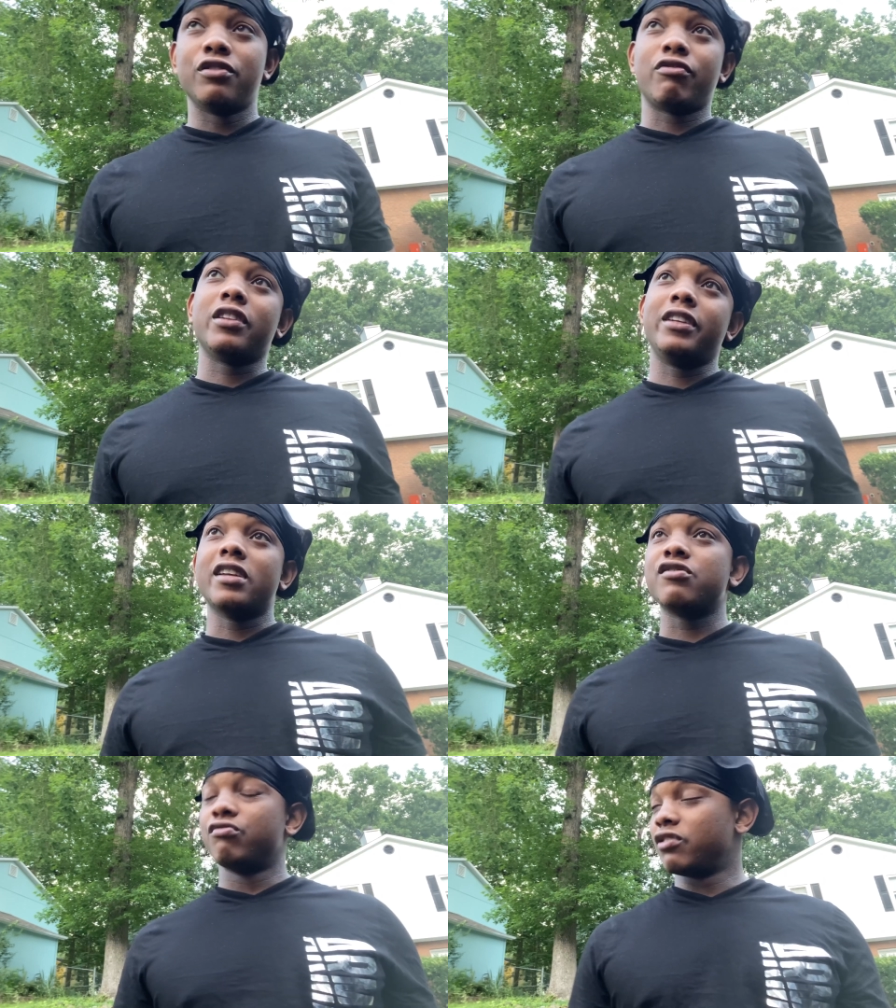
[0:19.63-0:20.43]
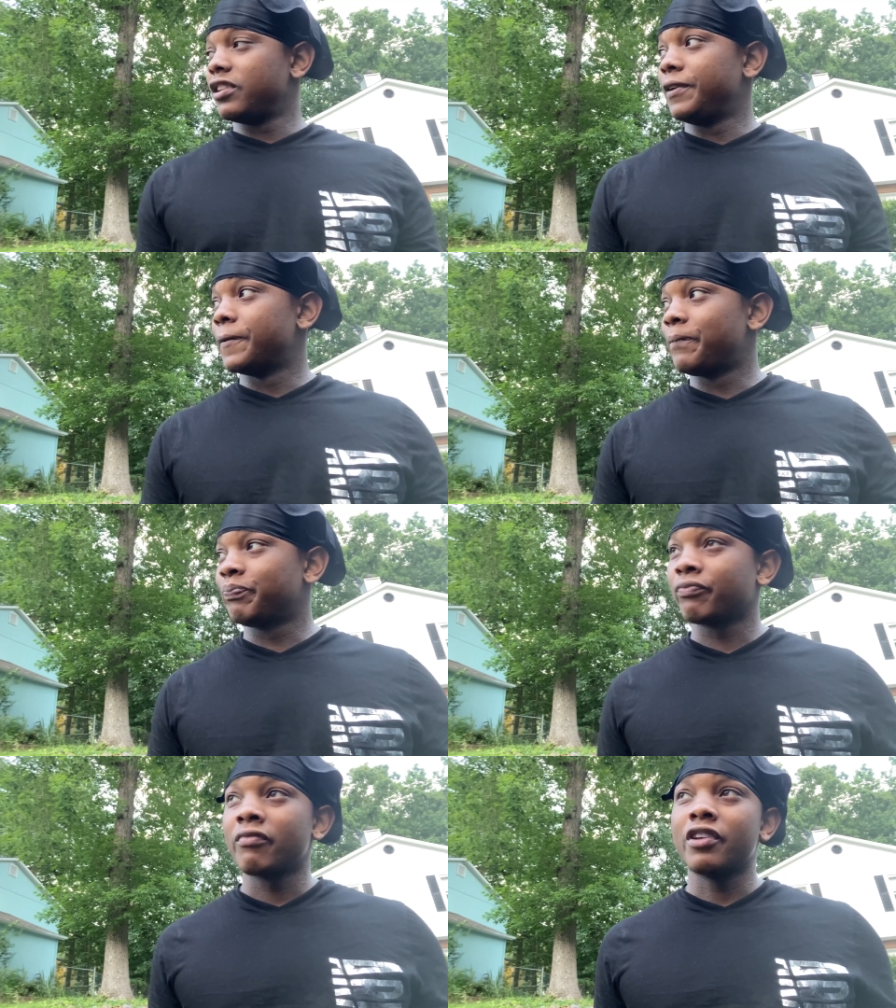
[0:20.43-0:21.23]
Really, this is really
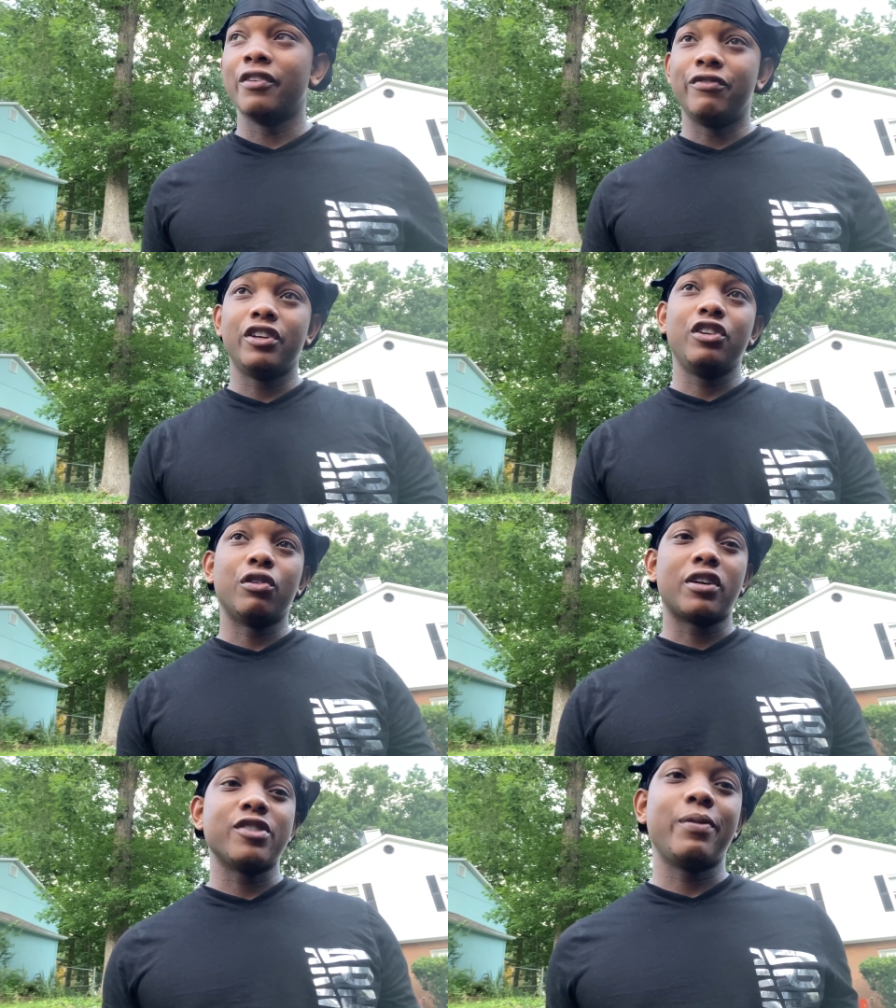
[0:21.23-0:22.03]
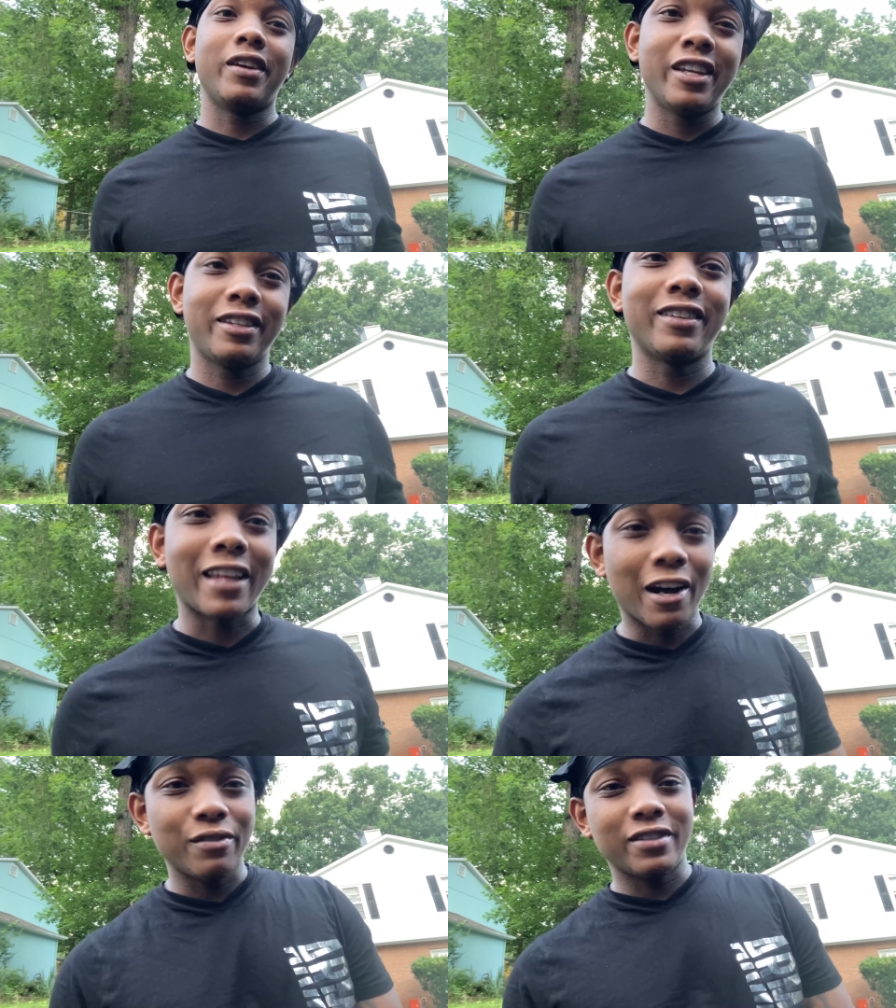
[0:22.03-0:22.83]
a video because we hit the
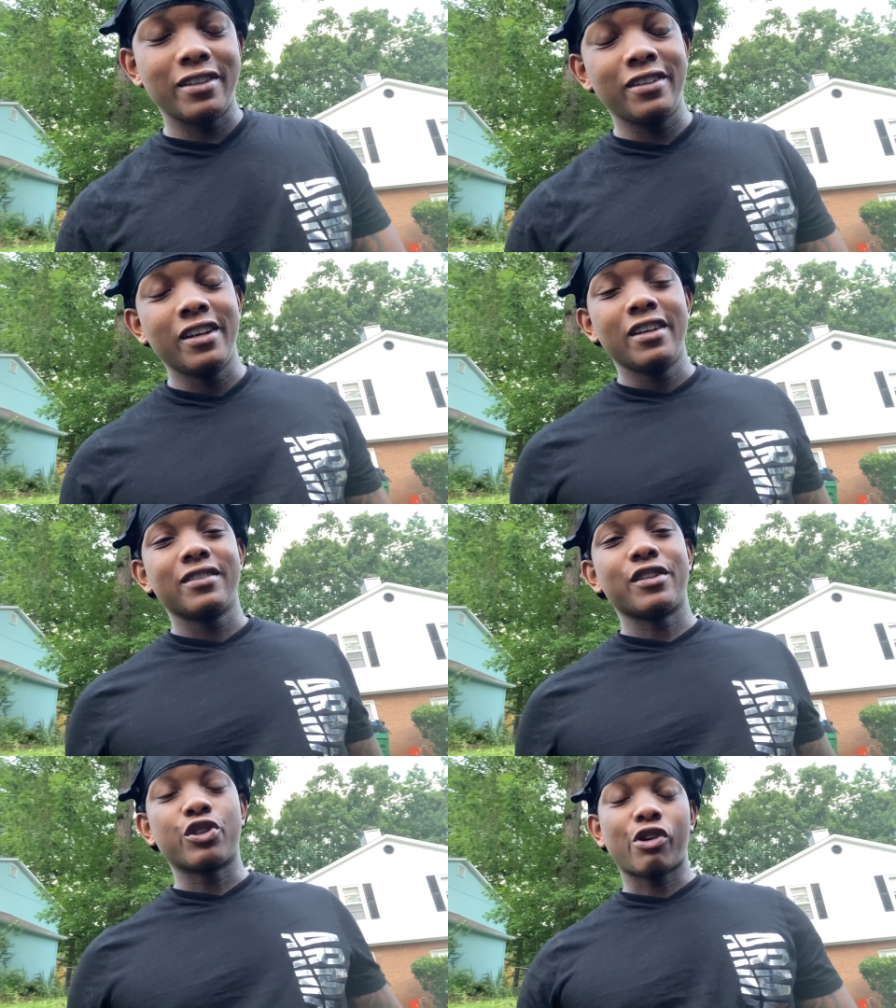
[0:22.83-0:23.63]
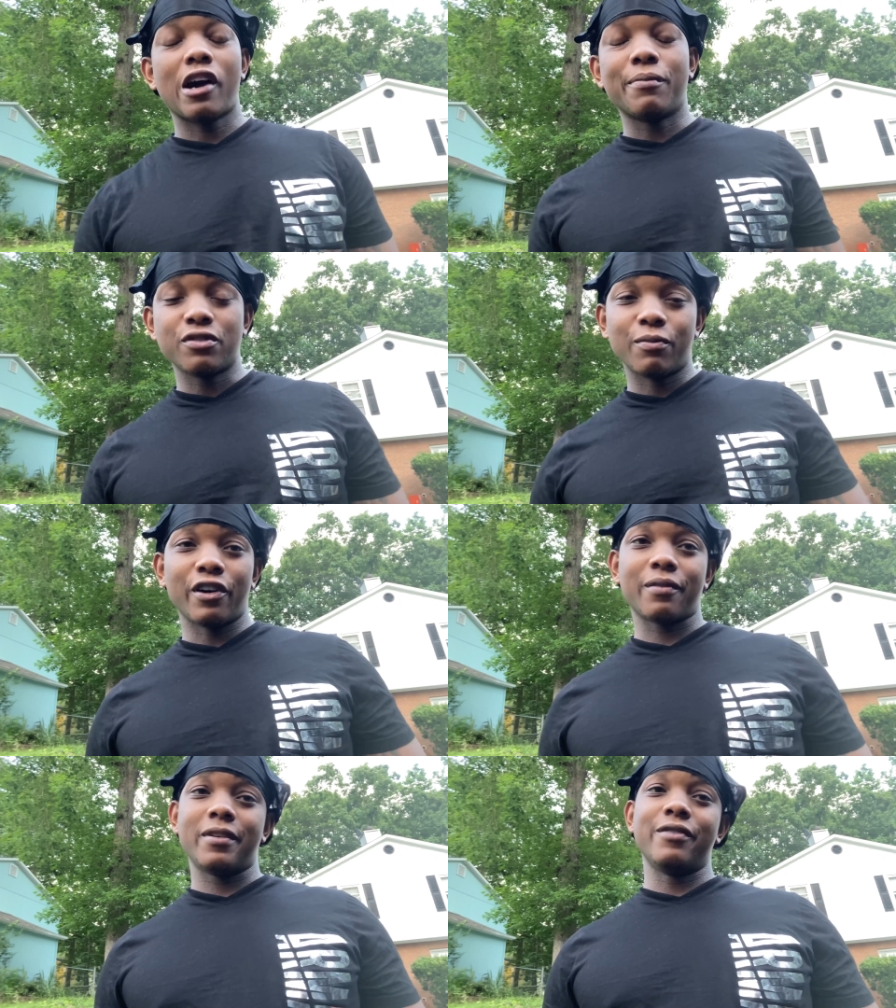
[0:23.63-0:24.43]
thousand subscribers
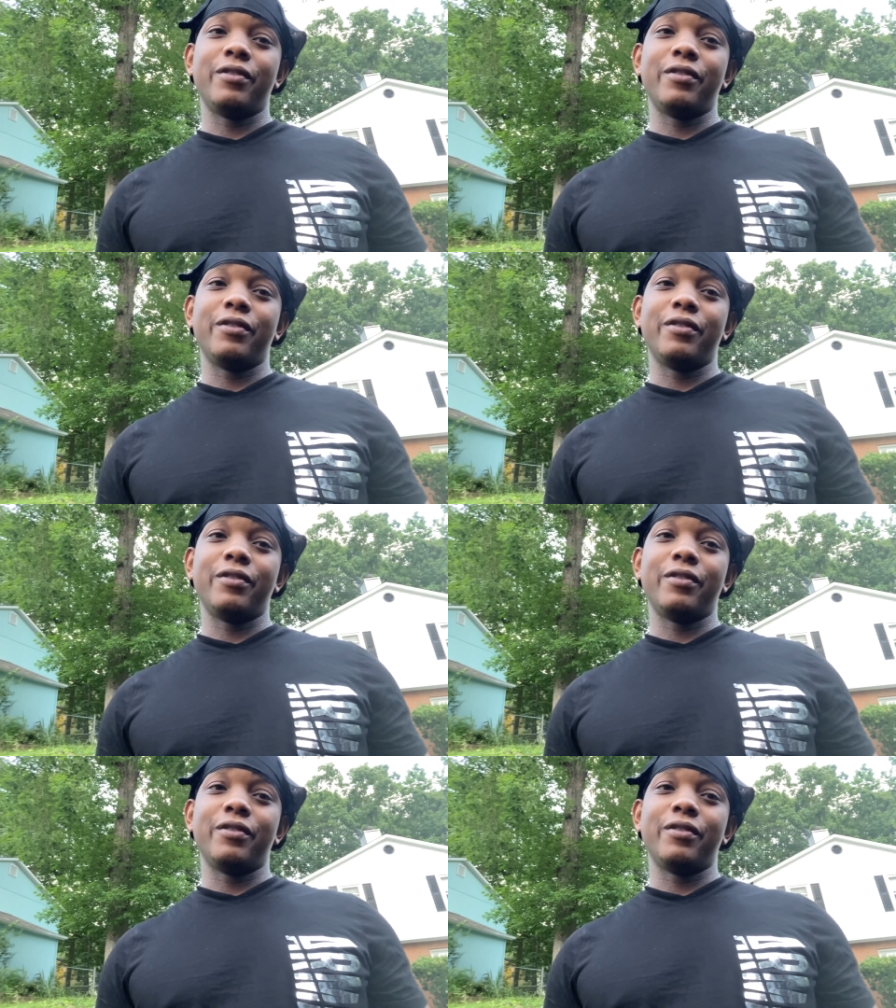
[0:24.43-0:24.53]
mark, man.